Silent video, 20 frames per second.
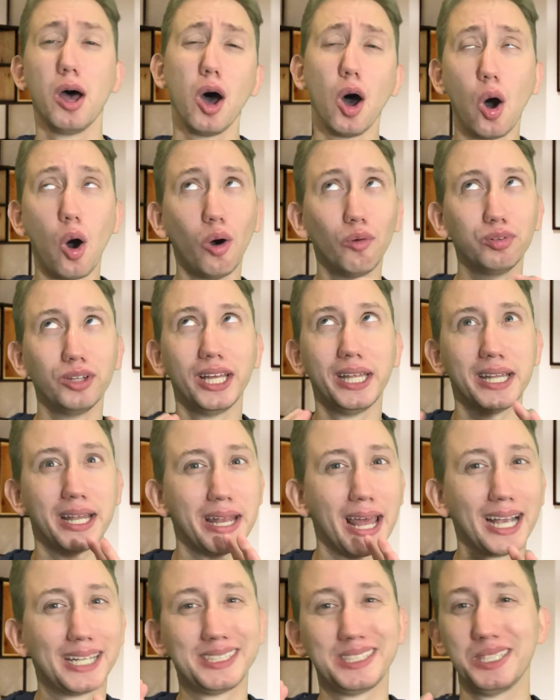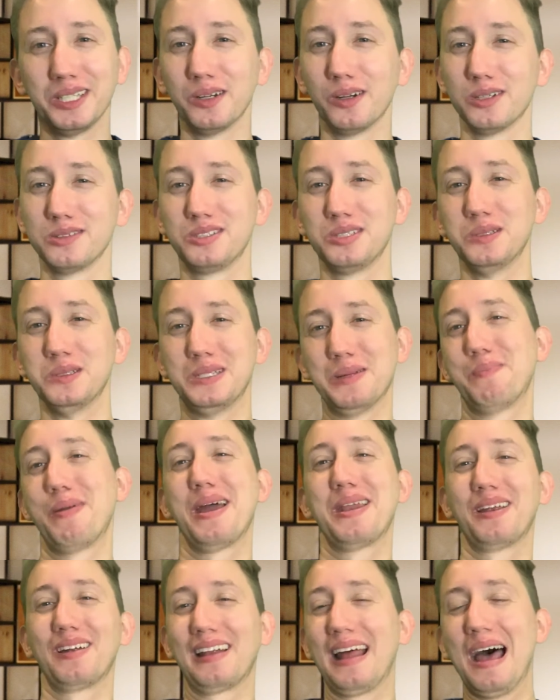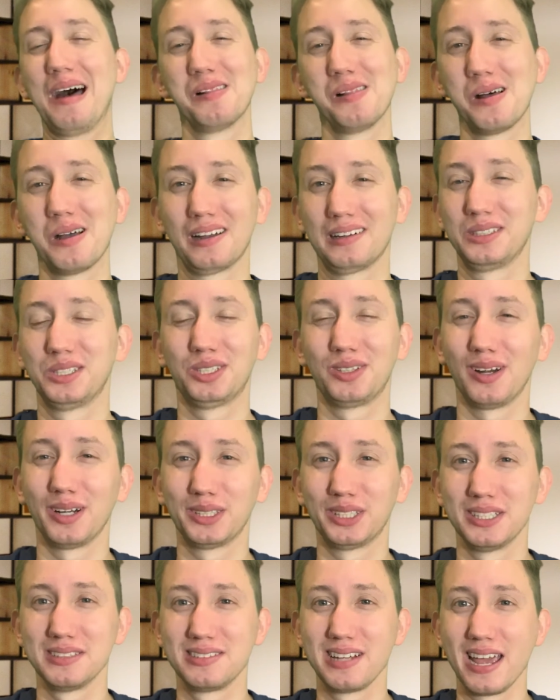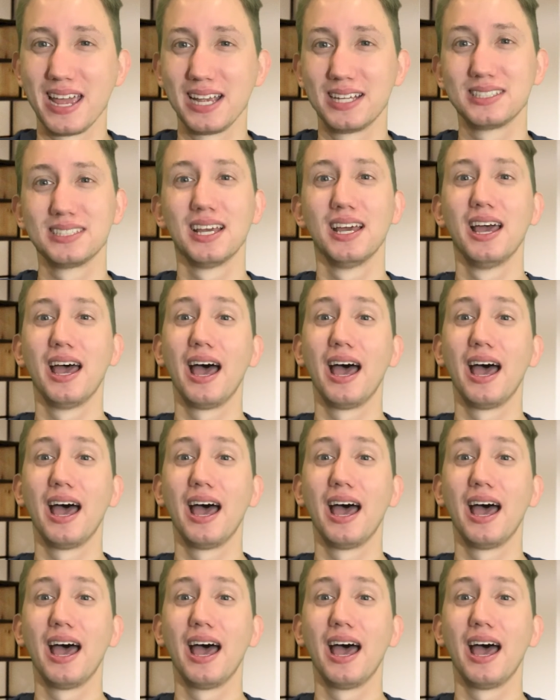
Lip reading: hopefully in the next year or two, depending on how long construction takes